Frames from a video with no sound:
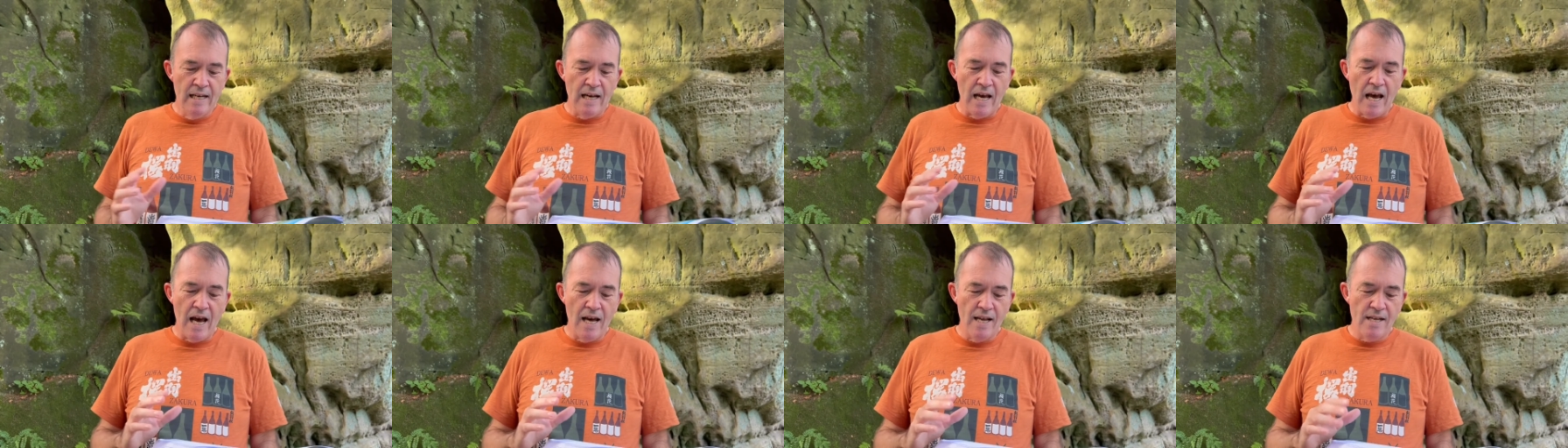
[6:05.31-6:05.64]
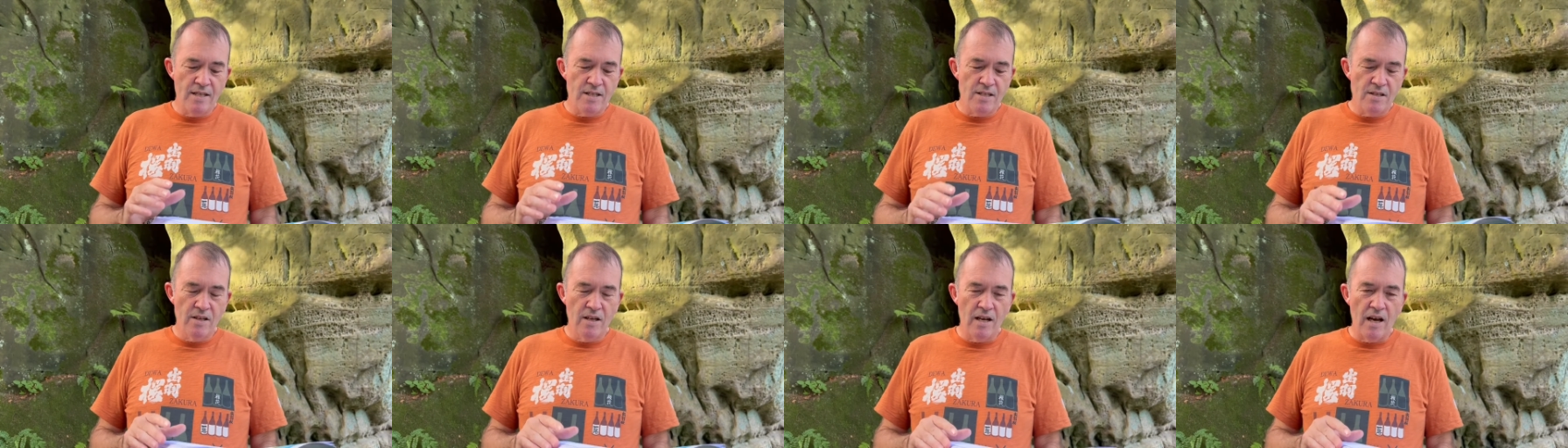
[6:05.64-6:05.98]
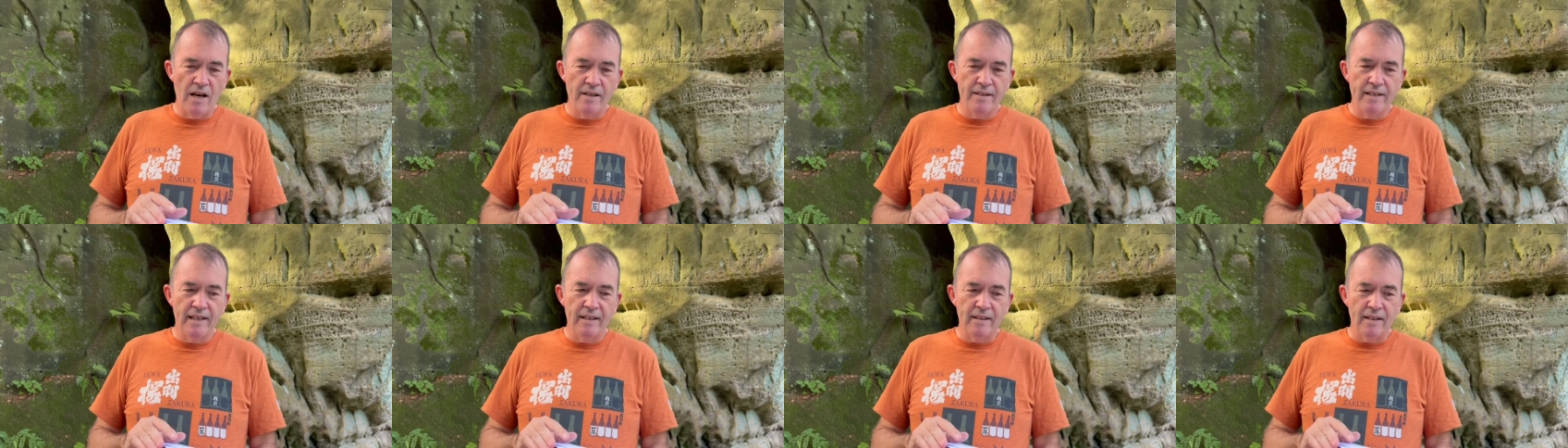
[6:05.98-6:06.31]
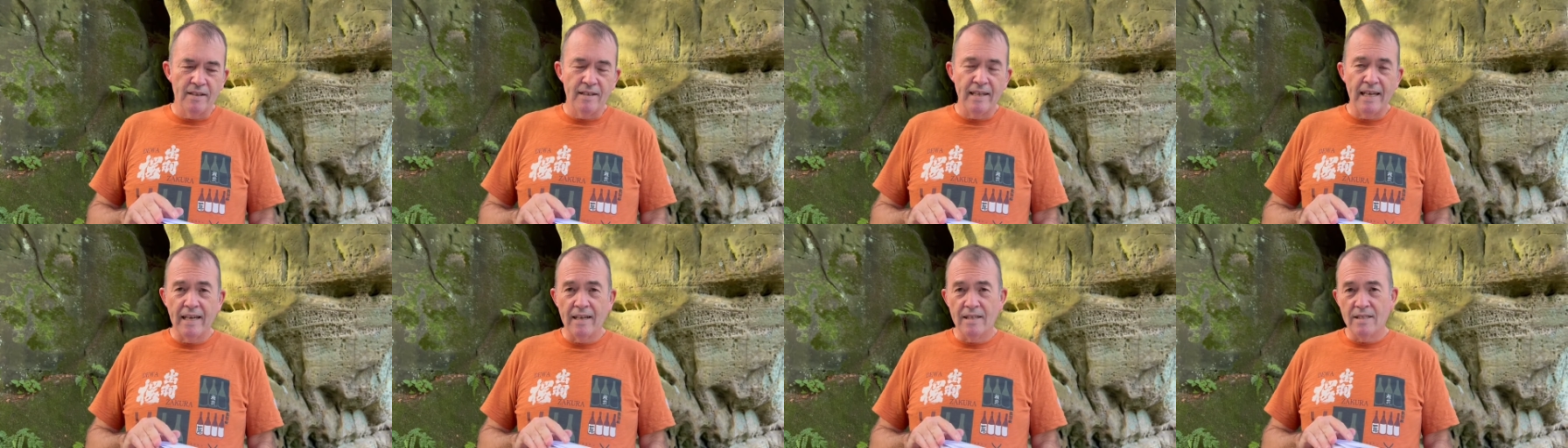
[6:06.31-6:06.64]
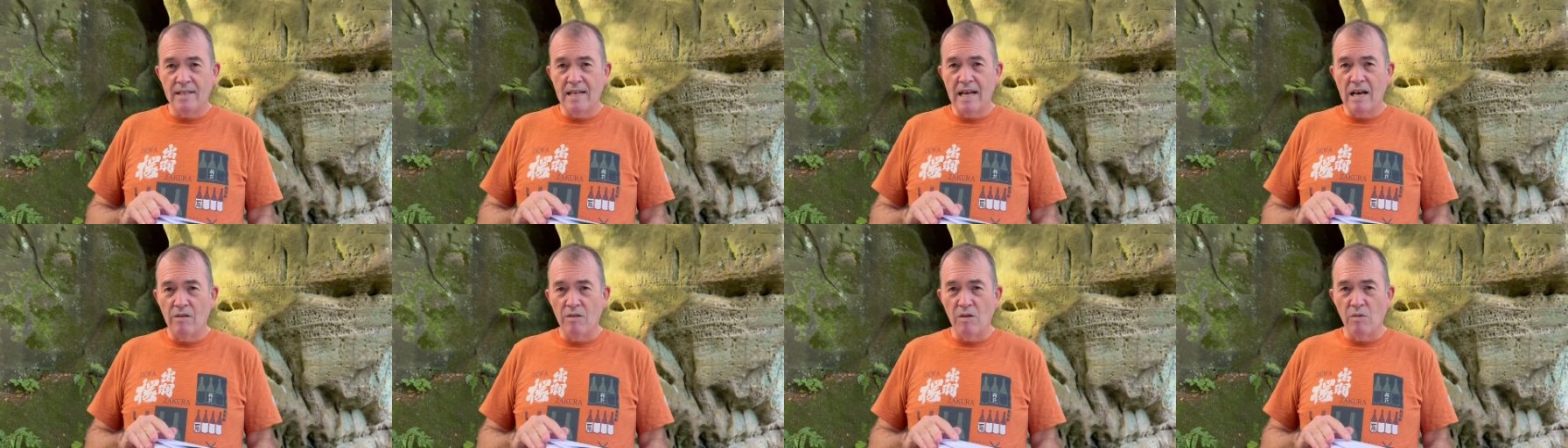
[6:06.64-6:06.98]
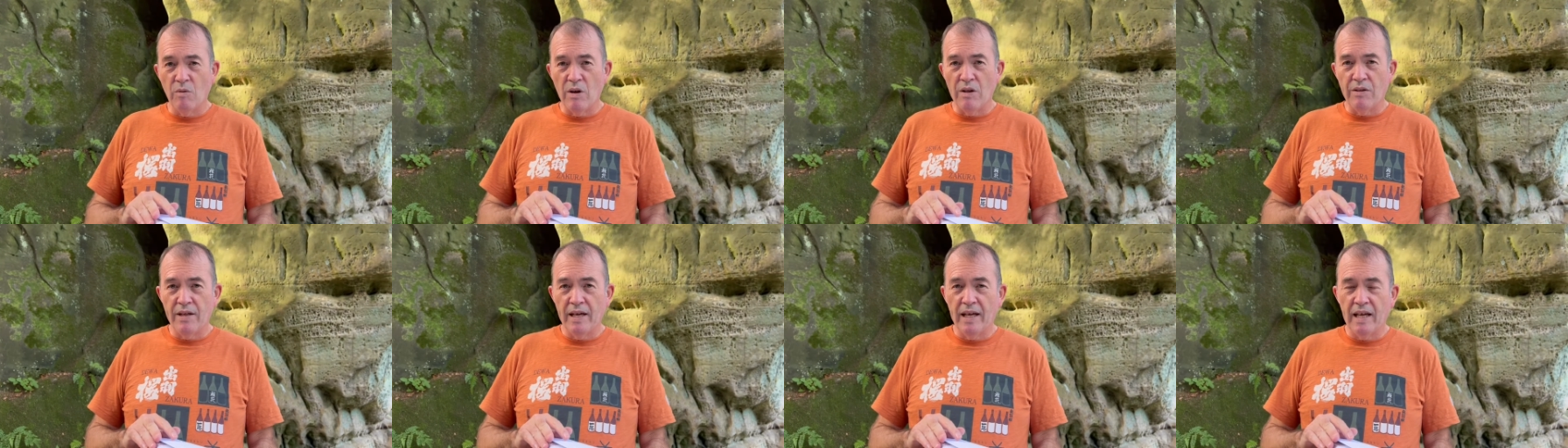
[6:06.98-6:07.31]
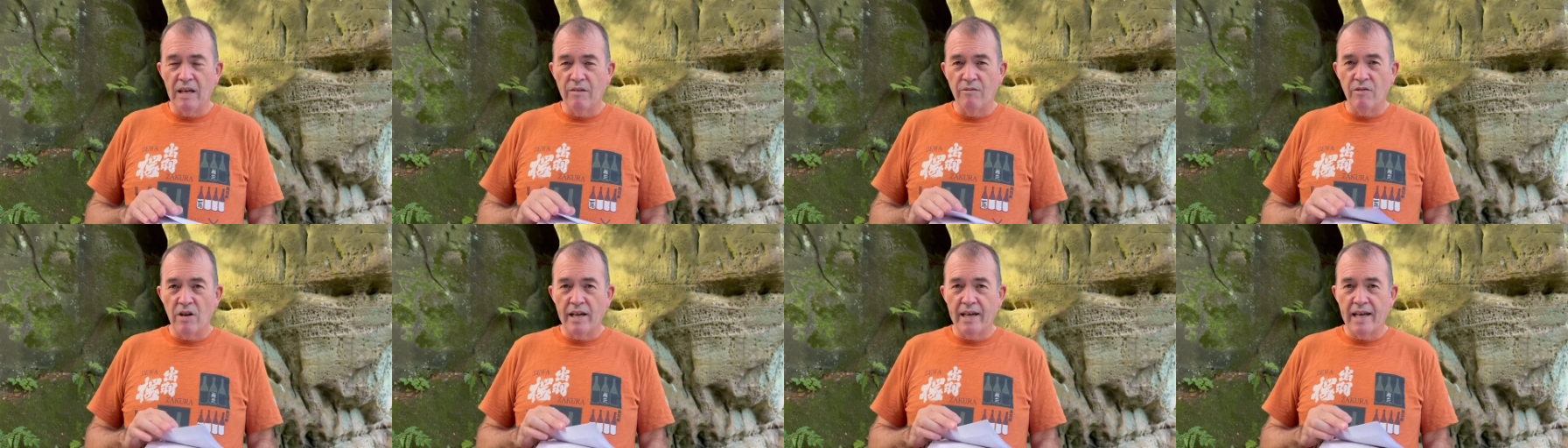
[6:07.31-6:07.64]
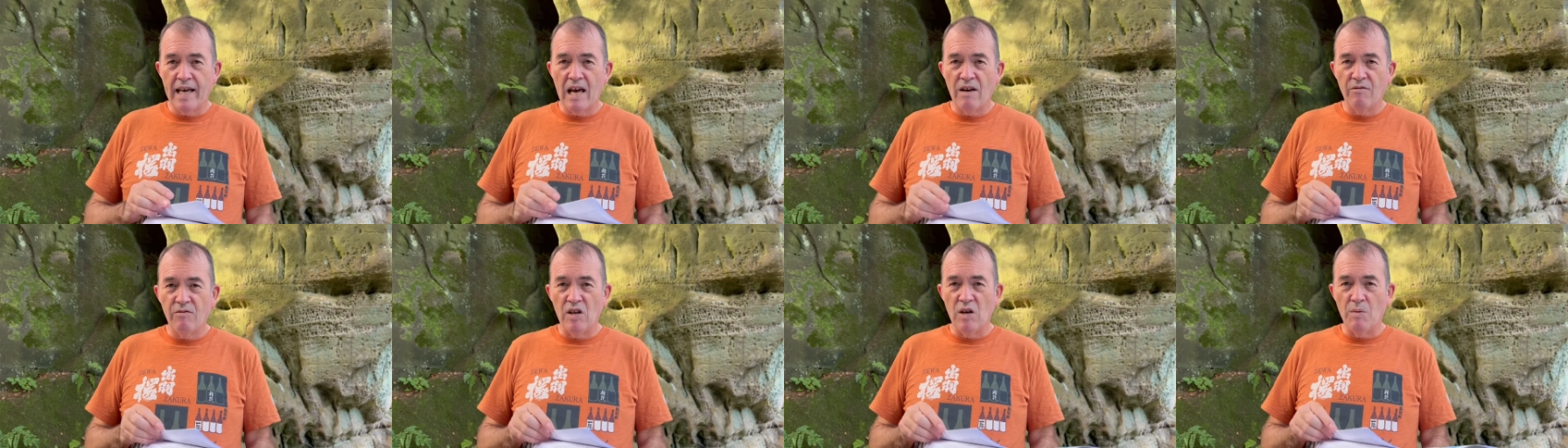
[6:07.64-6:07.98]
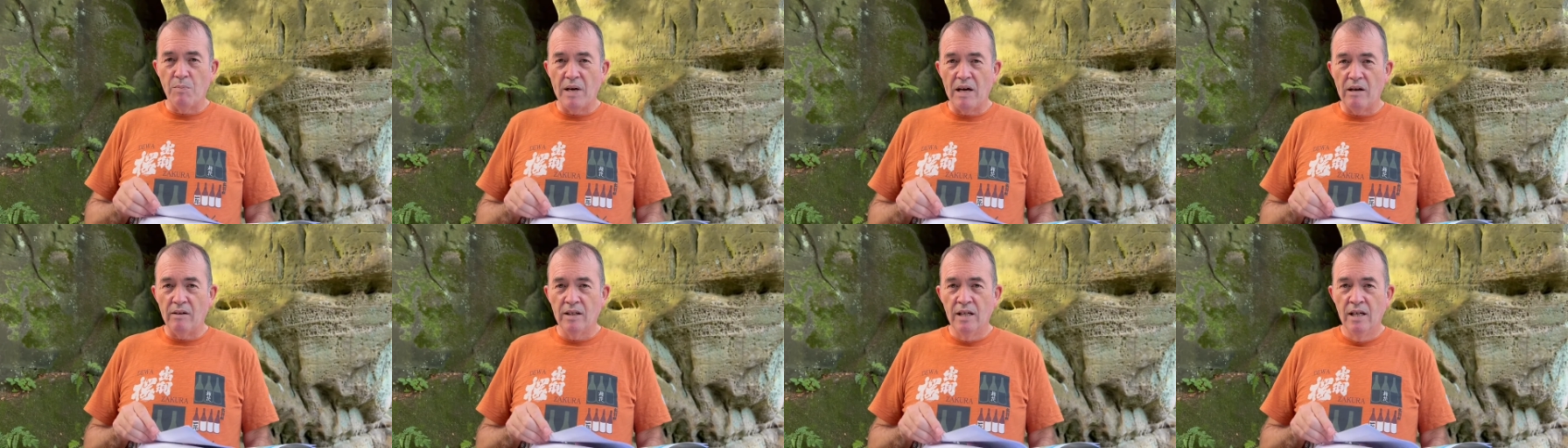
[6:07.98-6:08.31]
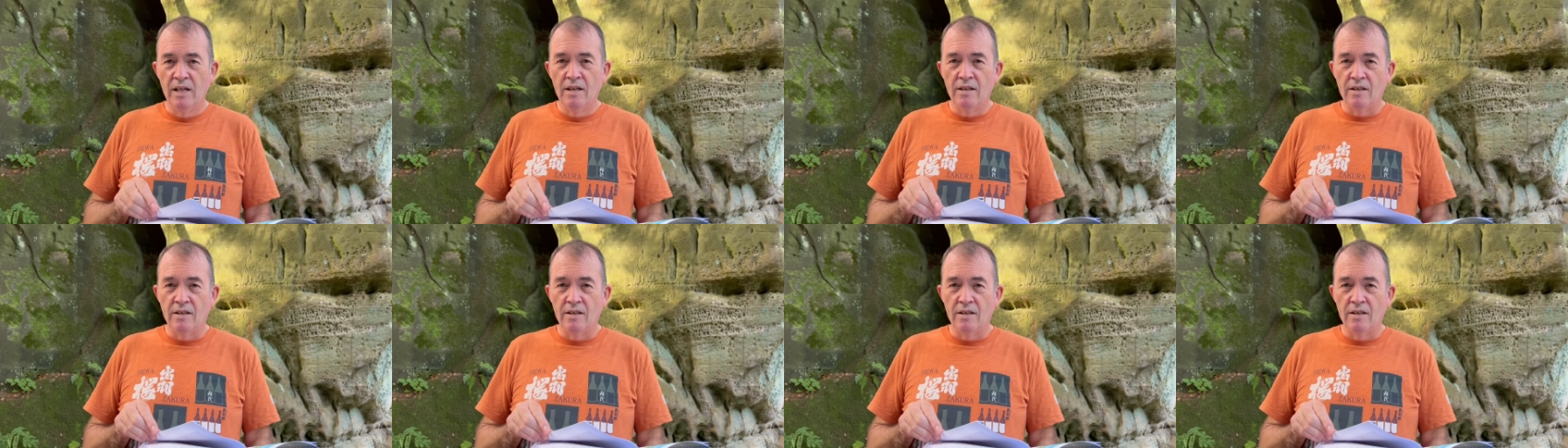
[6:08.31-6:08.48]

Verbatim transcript: And I think the thing is now that we're thinking very carefully about